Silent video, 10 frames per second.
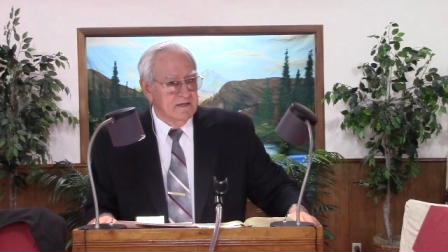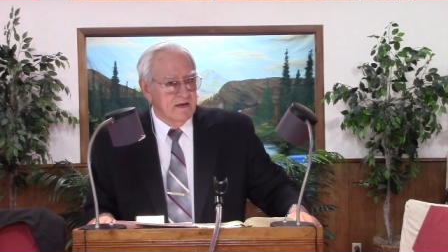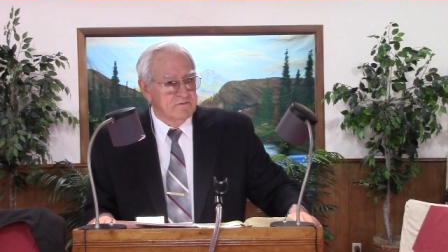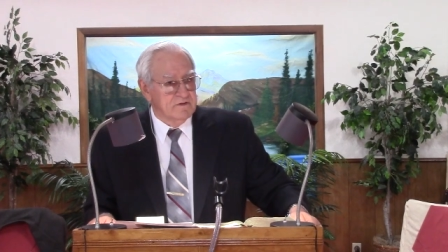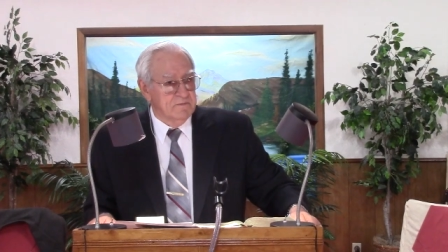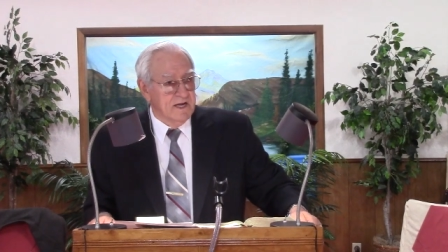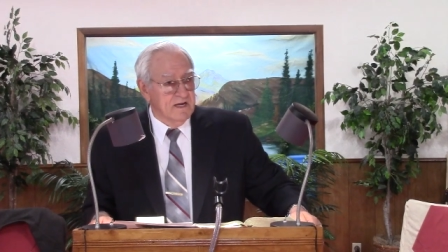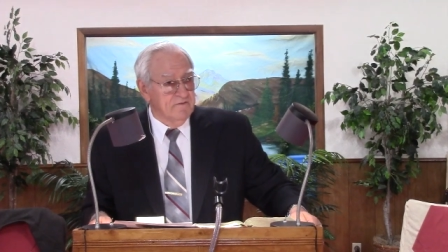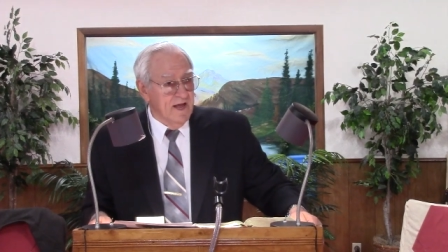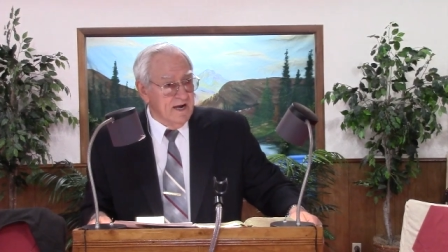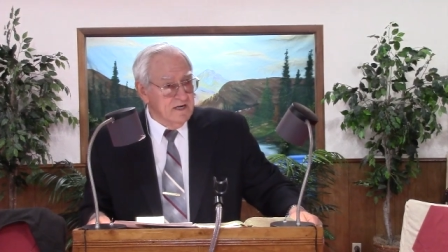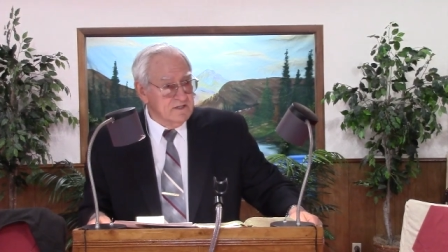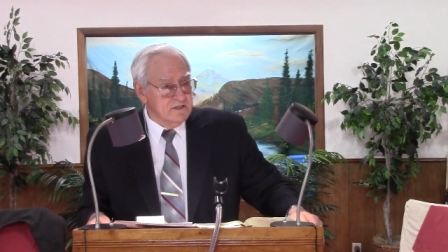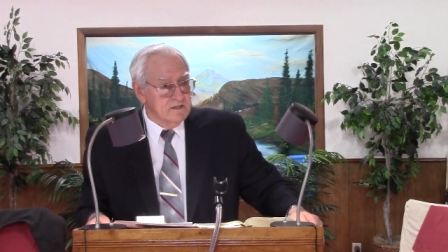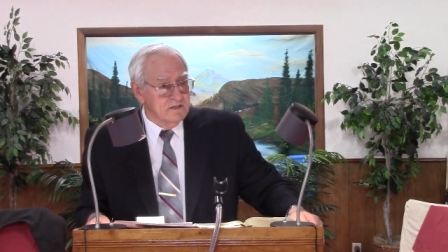It was a big
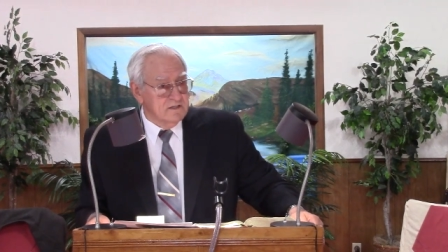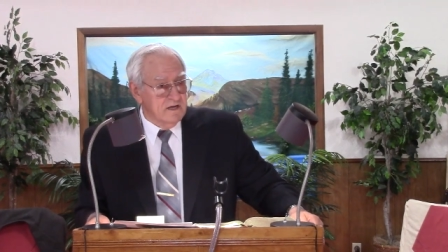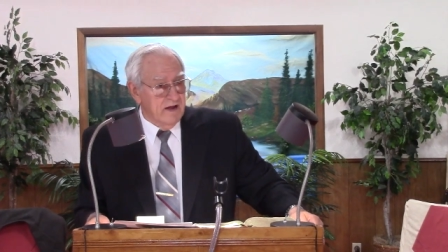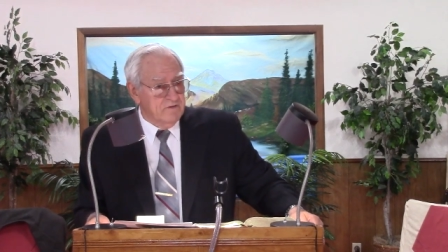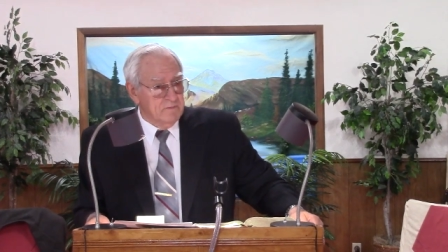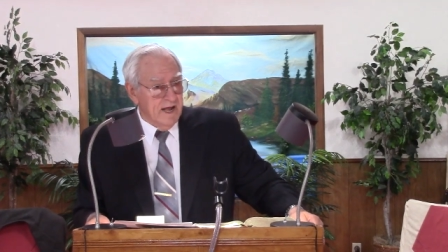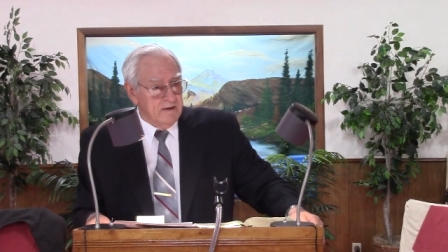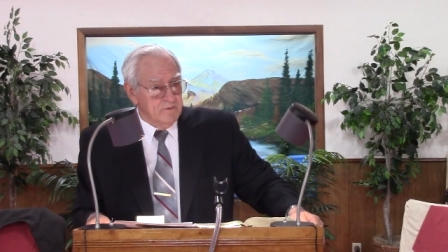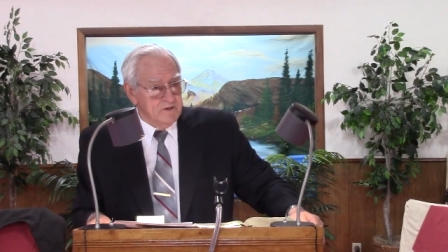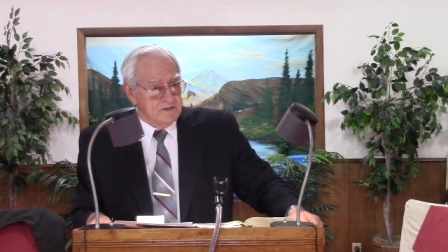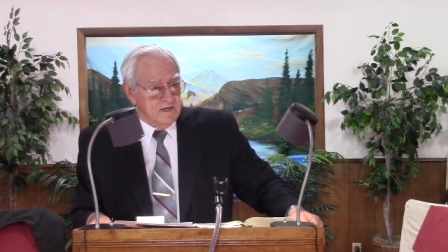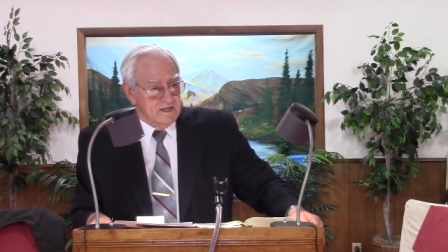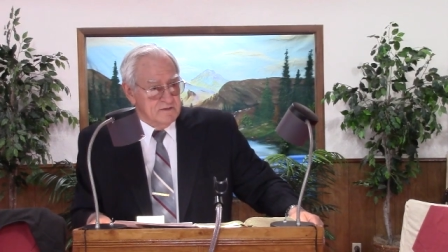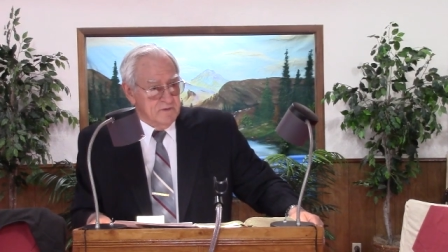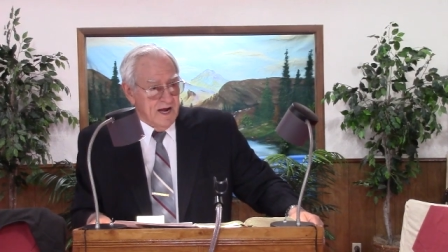advantage to have a black person
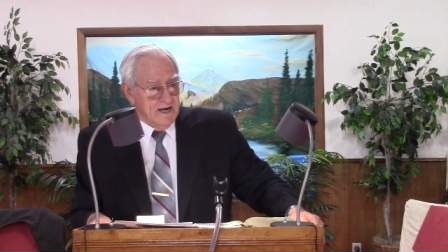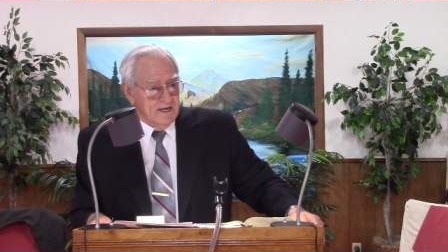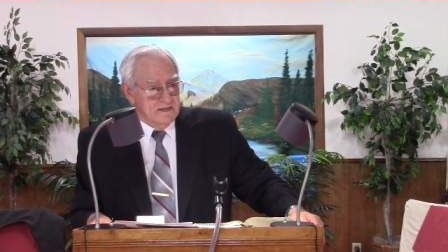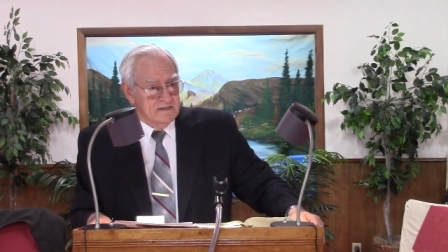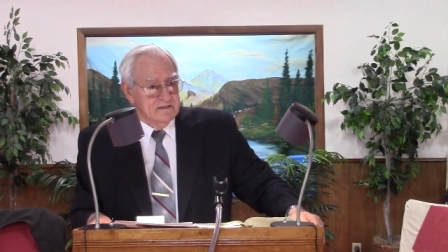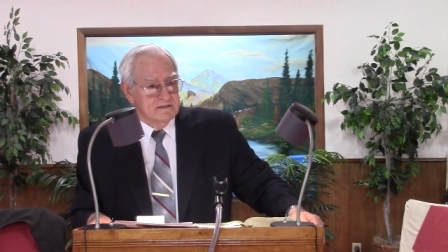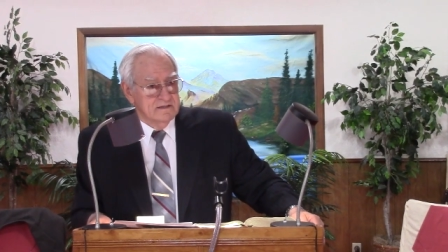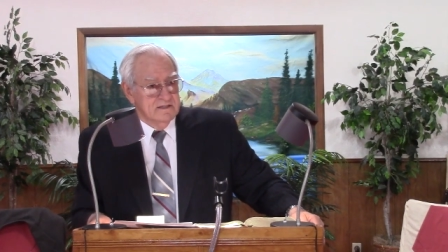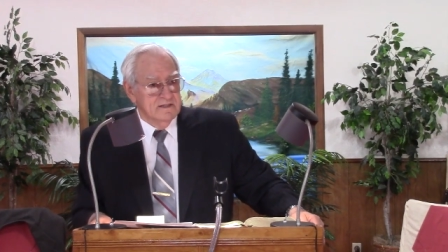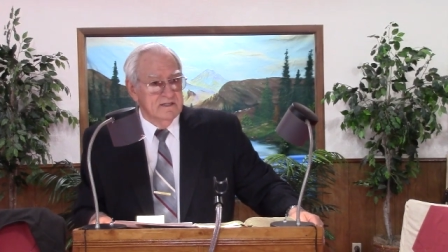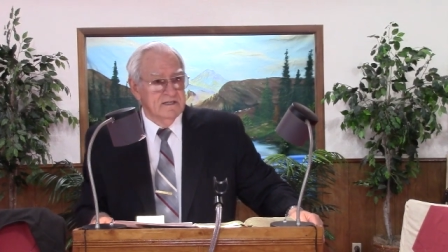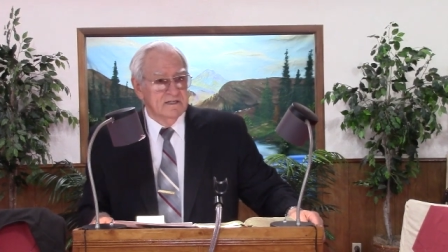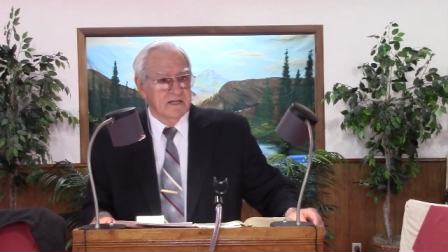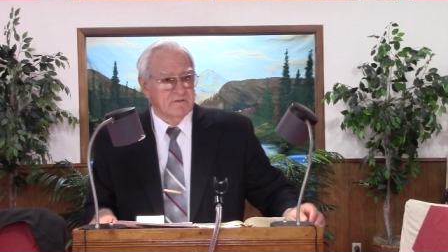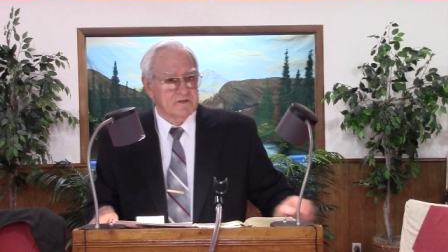as a pilot
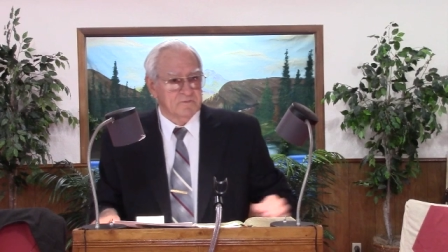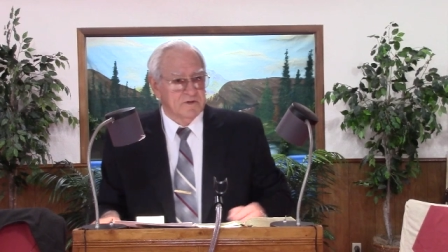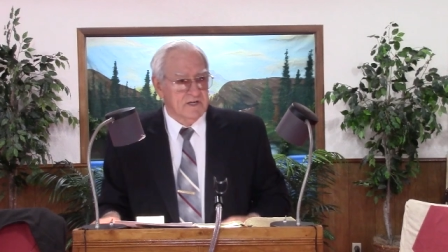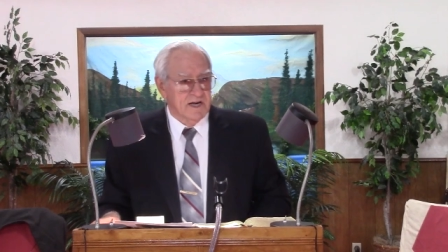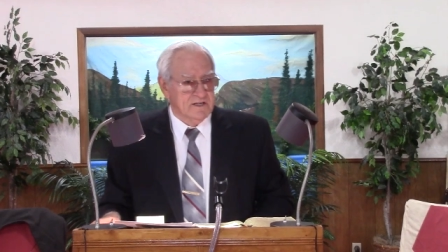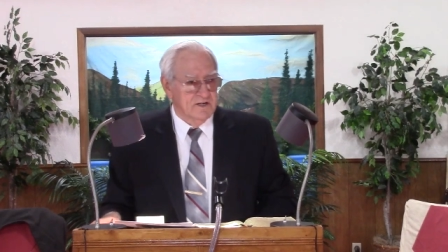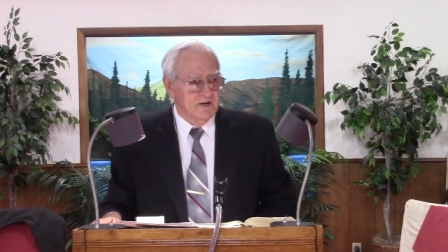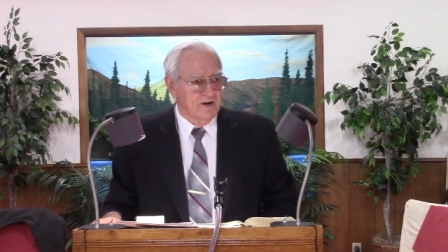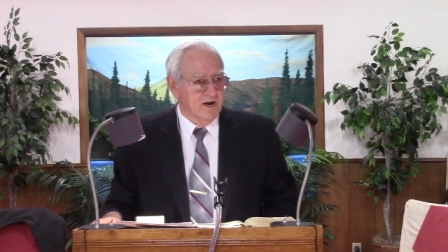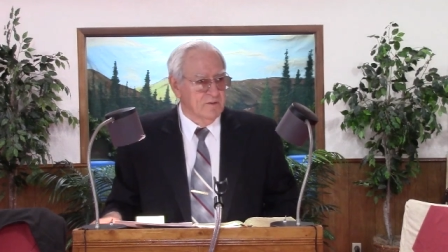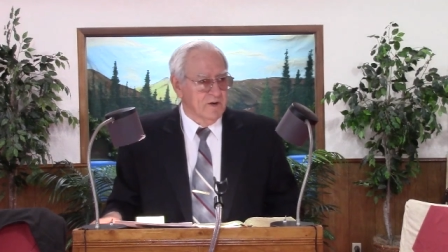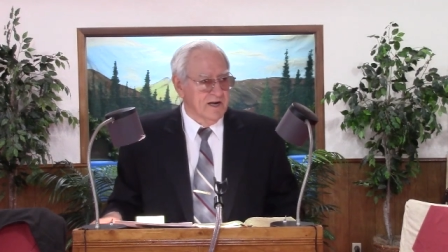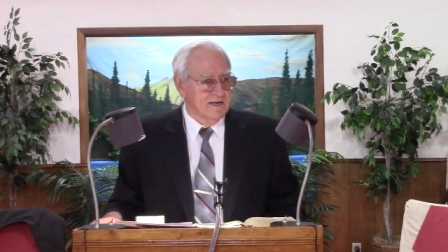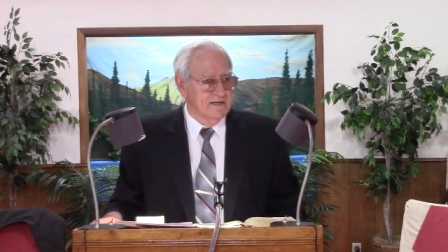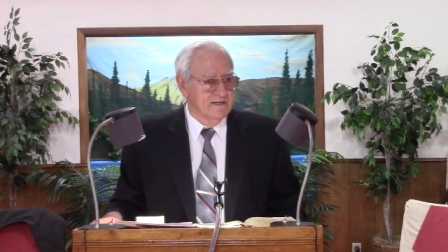that was protecting your
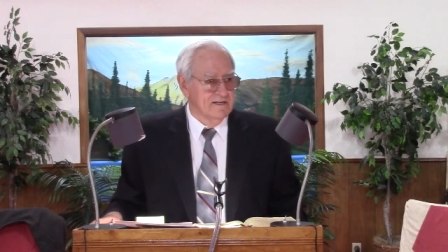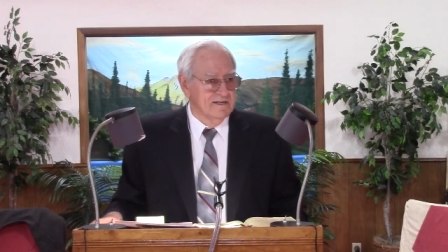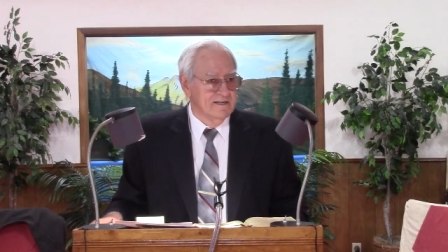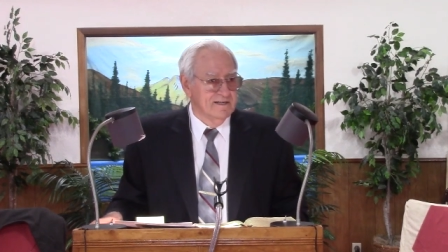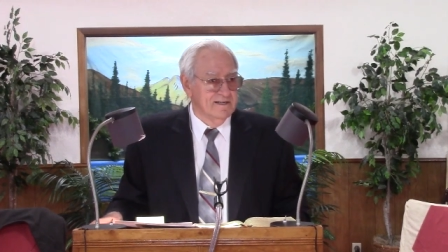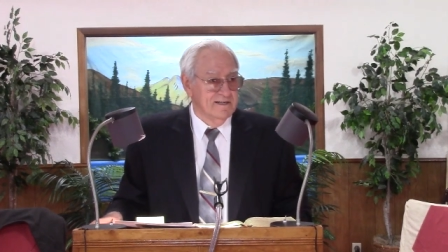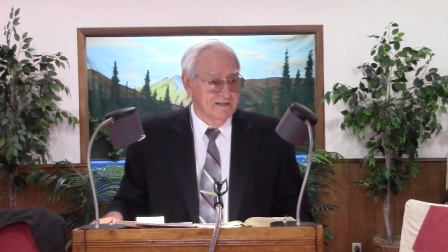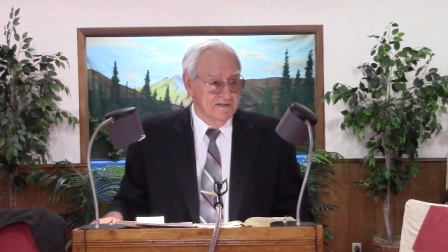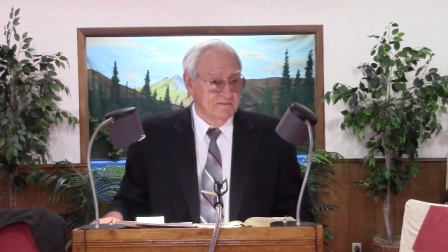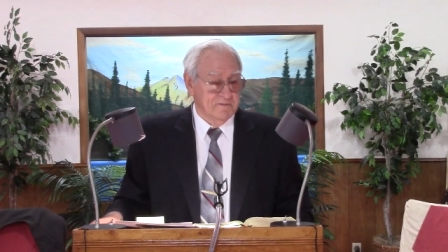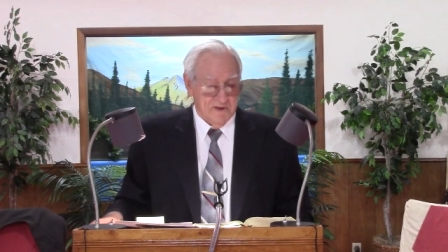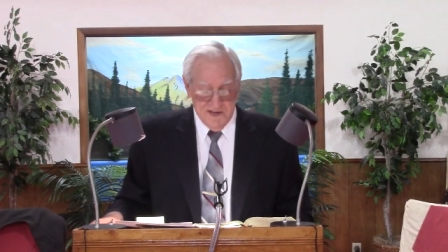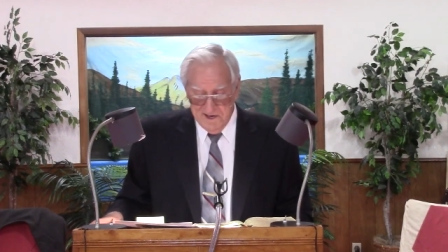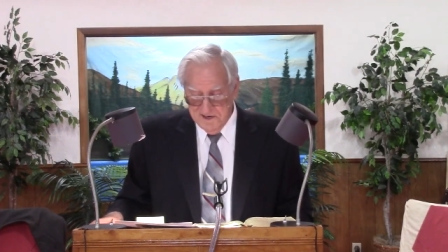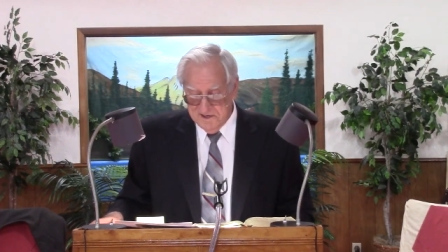airplane.
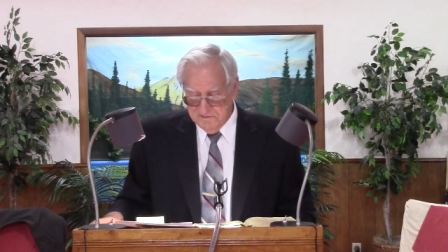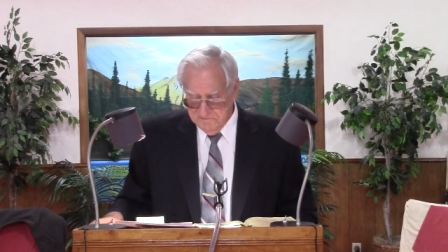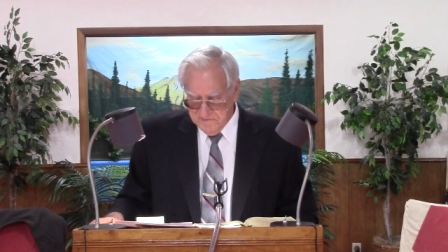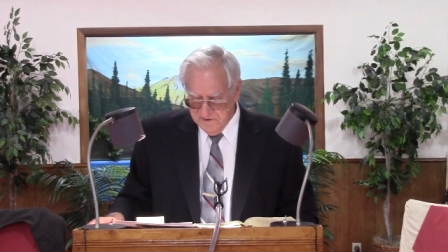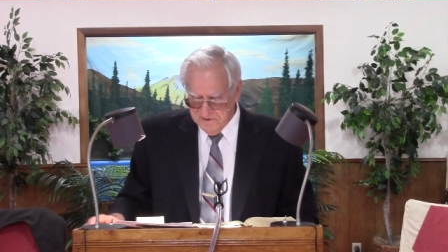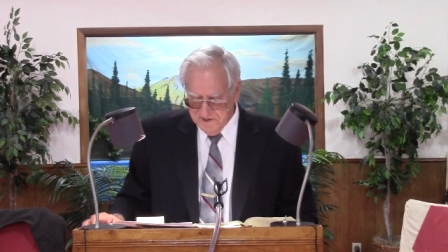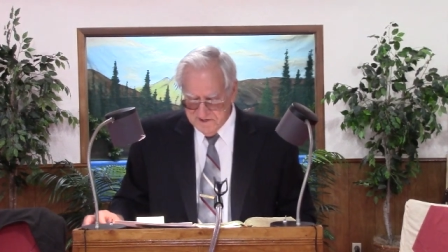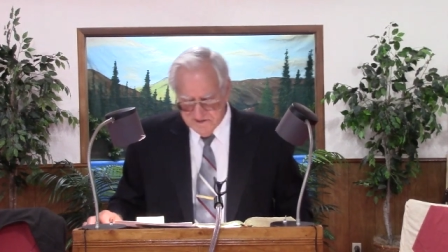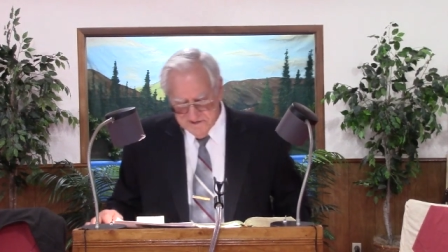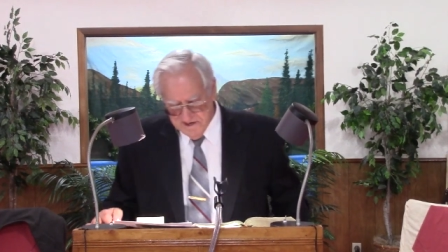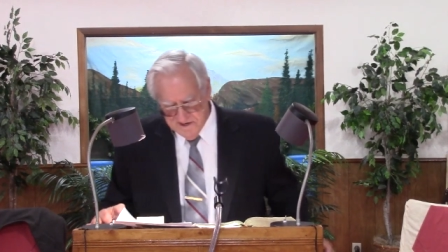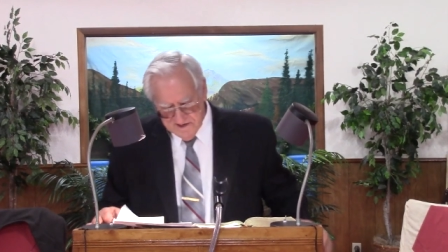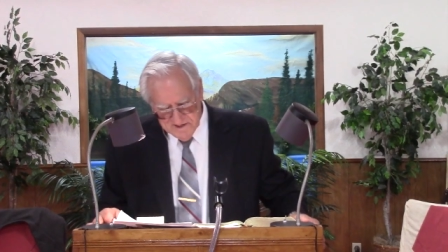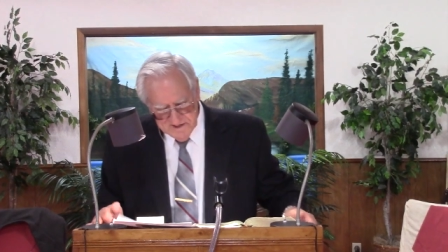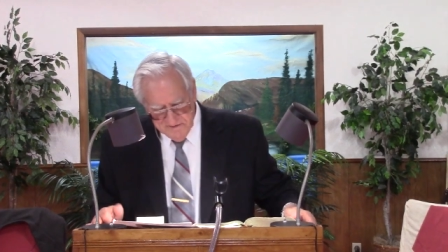Yeah. Okay, so
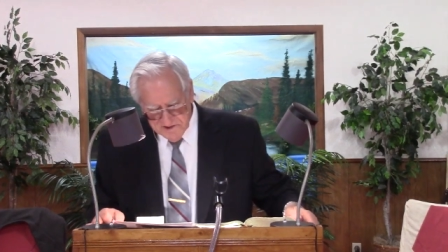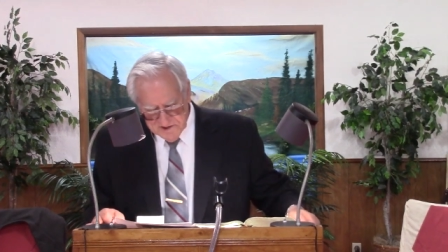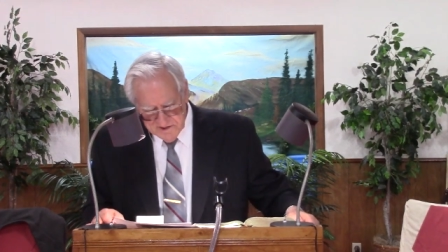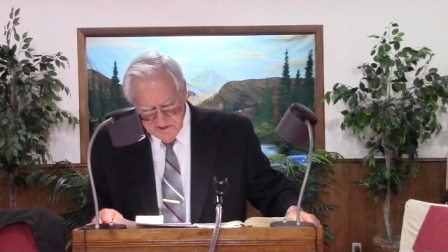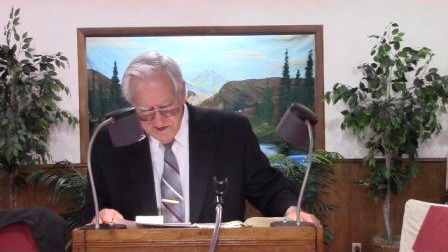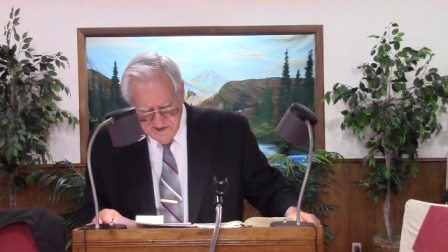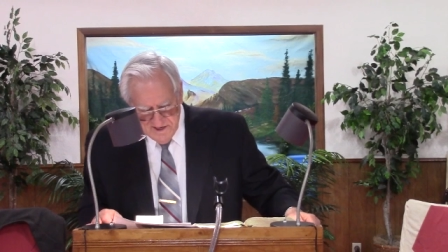ne- never should